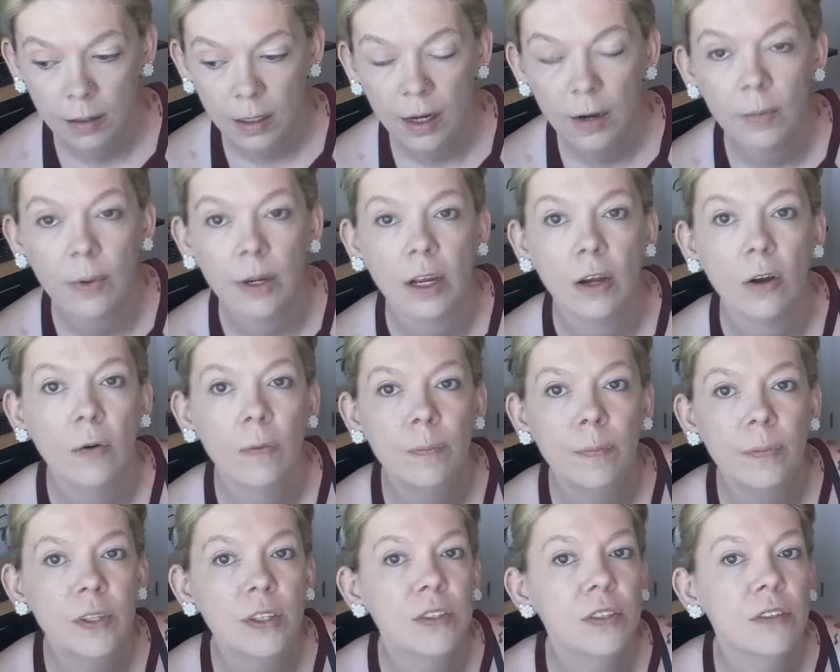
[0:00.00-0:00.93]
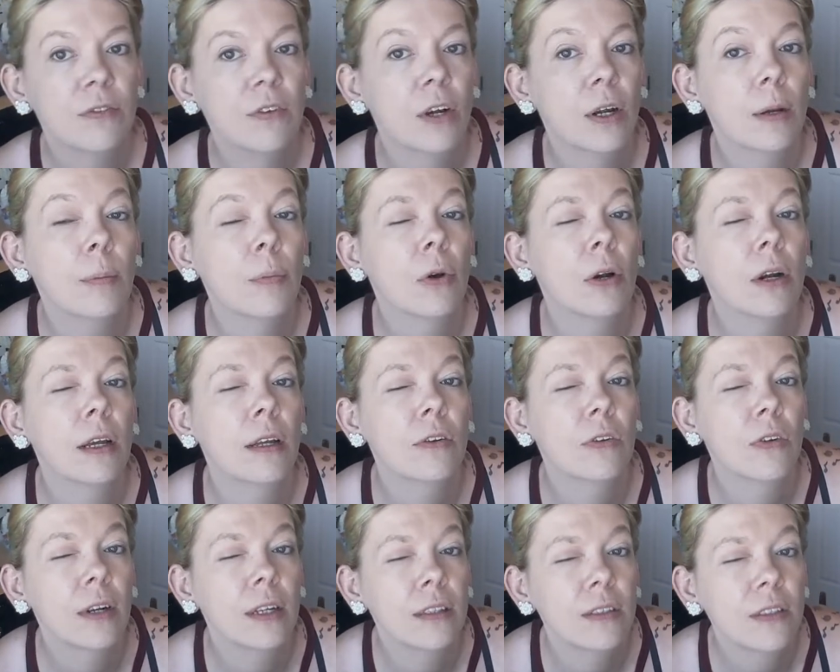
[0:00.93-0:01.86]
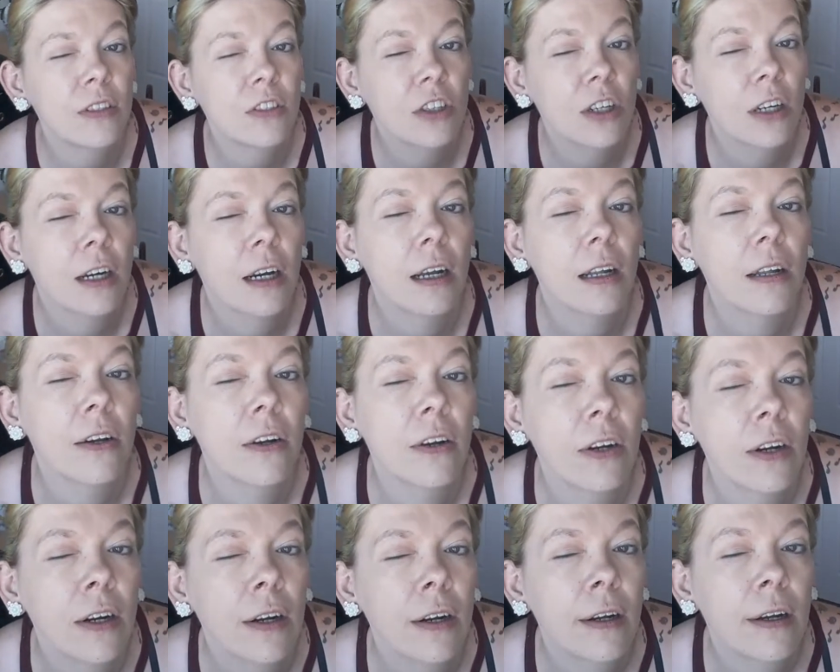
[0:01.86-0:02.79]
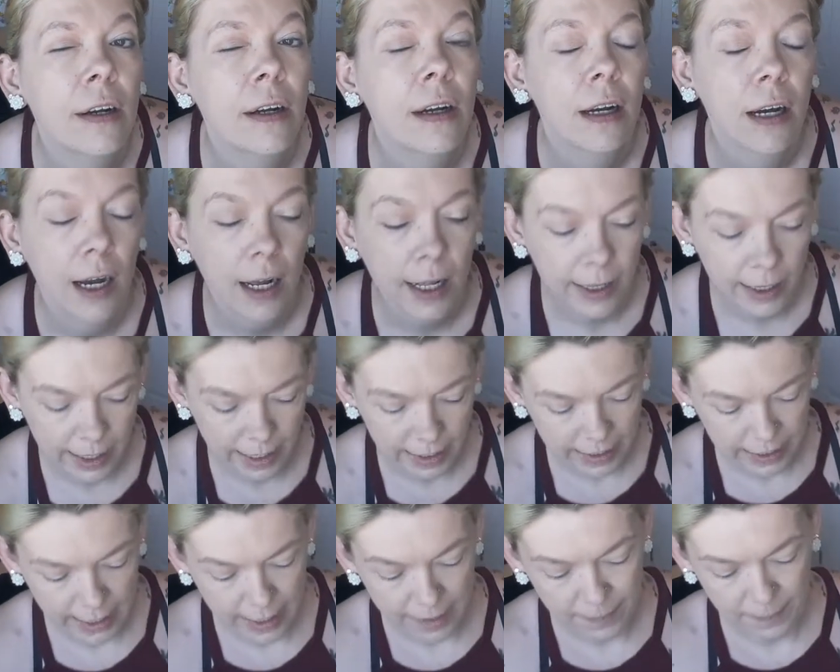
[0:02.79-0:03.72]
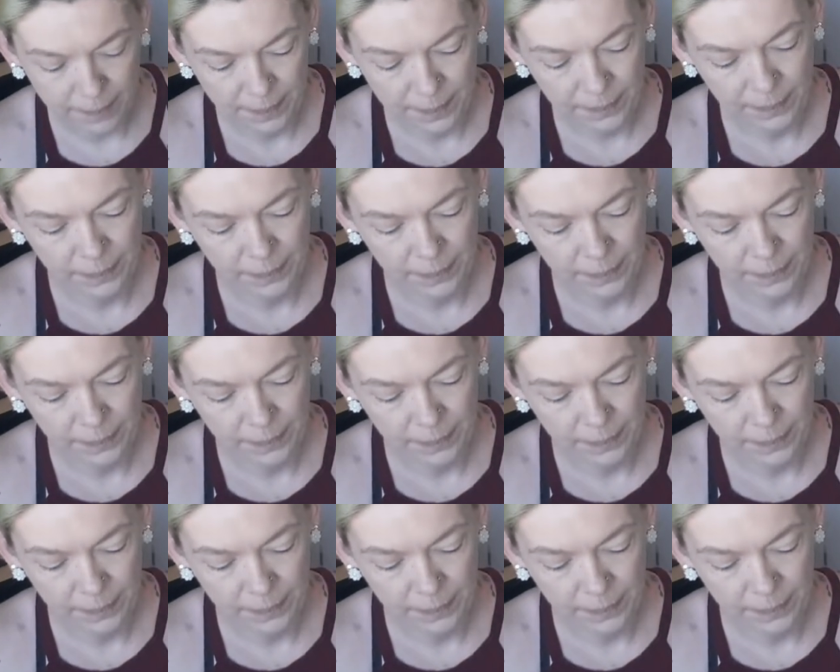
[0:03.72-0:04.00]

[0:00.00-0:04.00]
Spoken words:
There we go. It's a very pretty transition color. I like that.